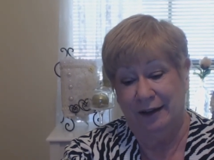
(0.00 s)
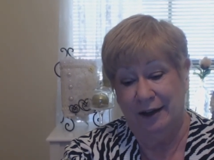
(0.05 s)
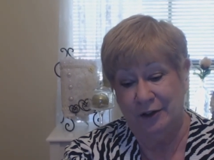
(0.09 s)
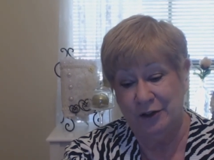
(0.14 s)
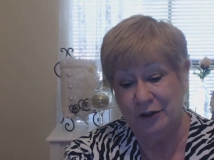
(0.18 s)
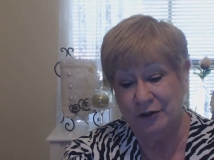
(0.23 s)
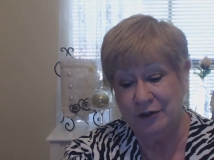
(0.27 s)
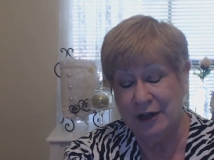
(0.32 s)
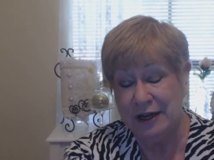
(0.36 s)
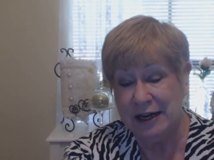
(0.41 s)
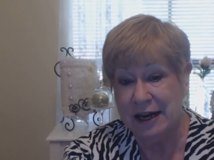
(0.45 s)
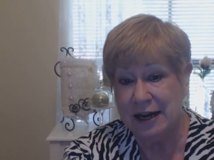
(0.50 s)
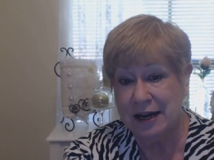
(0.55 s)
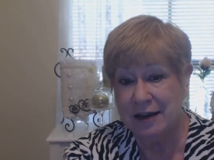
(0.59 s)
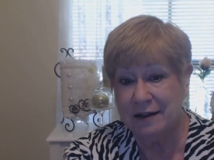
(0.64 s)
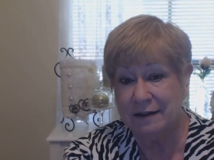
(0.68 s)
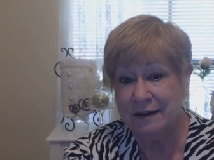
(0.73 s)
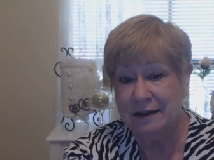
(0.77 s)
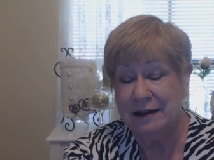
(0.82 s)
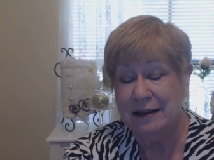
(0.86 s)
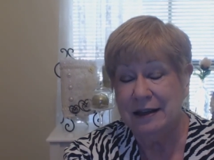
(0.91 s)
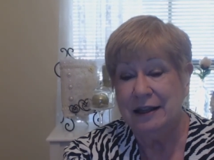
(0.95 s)

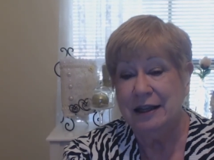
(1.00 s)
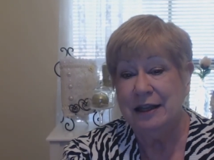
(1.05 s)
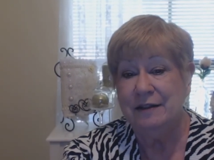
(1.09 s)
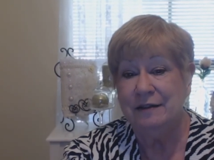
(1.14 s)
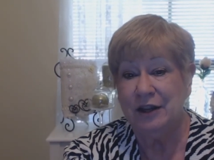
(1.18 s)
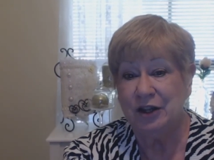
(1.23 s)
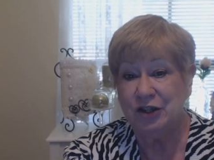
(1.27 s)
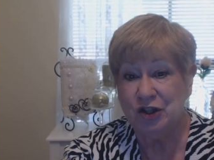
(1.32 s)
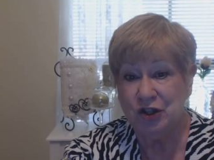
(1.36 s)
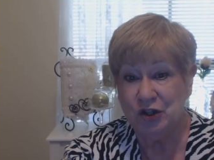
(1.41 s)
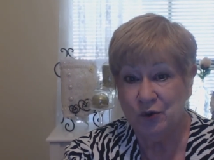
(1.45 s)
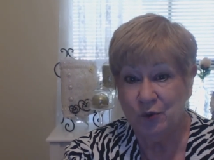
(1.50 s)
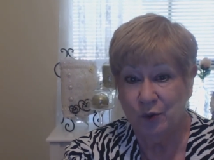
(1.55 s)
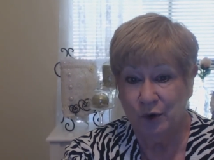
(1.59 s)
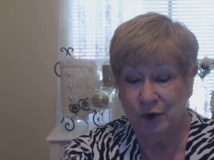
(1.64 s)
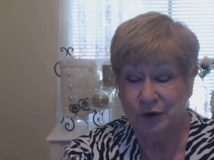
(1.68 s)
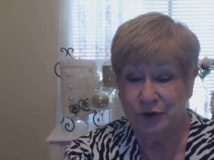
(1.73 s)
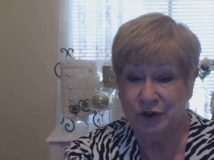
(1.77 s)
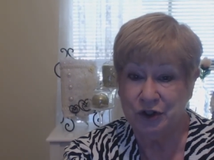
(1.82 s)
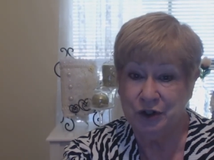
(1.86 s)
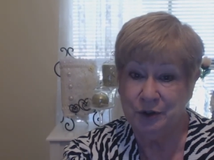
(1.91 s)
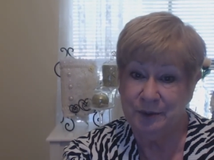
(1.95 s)
underneath that you
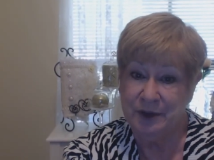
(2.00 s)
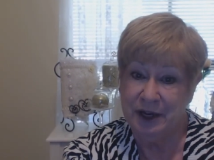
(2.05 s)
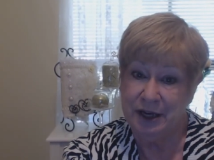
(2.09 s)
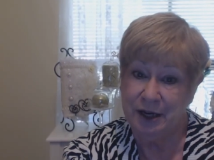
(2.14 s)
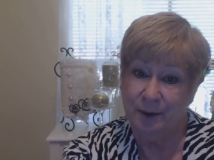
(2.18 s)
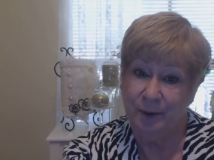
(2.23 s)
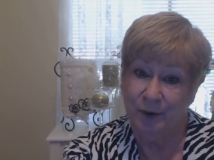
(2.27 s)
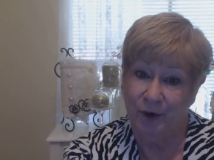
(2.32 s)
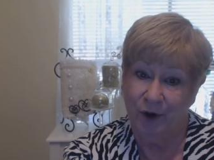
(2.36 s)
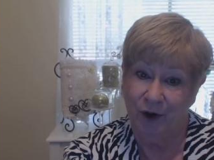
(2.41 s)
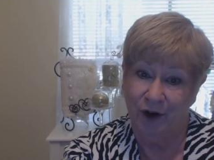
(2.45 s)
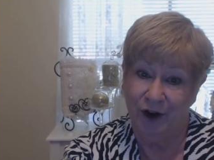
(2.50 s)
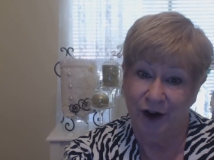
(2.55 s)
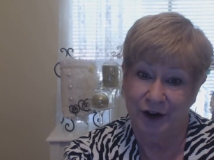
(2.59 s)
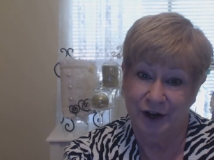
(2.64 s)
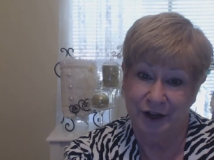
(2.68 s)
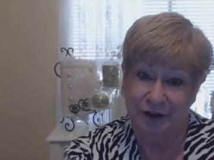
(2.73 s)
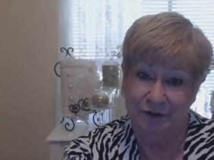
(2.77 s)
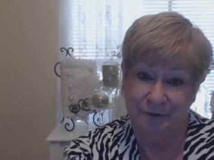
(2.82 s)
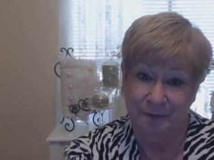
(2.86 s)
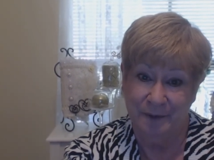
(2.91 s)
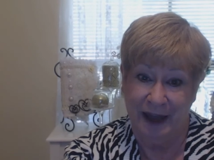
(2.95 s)
want to be a part
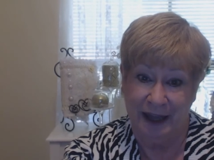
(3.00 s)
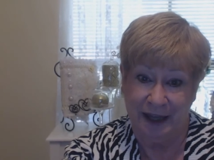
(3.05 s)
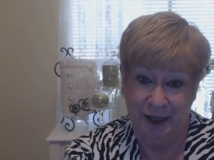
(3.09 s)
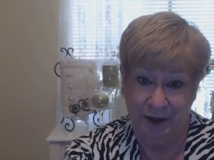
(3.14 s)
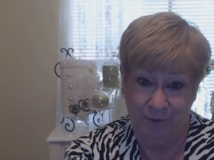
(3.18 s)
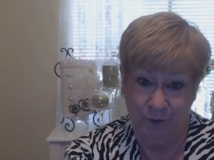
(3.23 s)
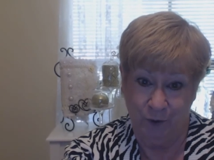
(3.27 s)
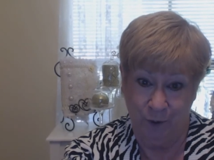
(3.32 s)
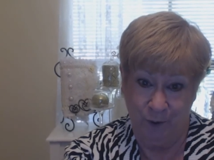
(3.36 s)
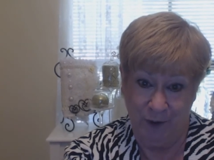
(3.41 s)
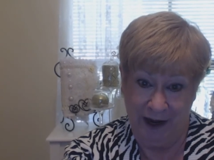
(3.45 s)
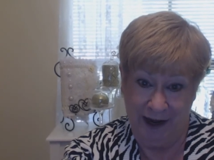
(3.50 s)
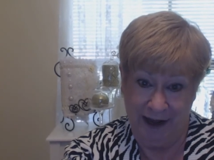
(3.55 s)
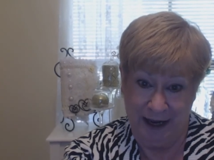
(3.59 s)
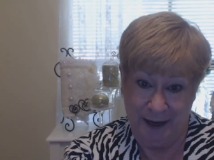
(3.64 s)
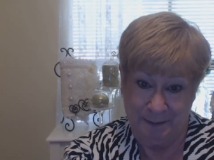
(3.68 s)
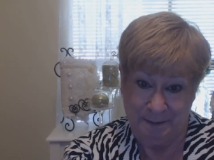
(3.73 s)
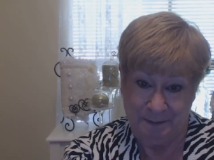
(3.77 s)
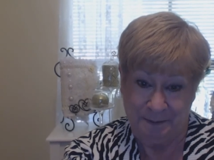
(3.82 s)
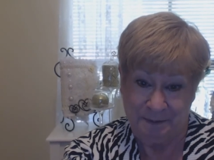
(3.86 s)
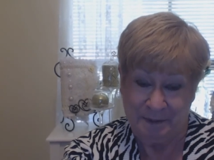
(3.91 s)
of my giveaway.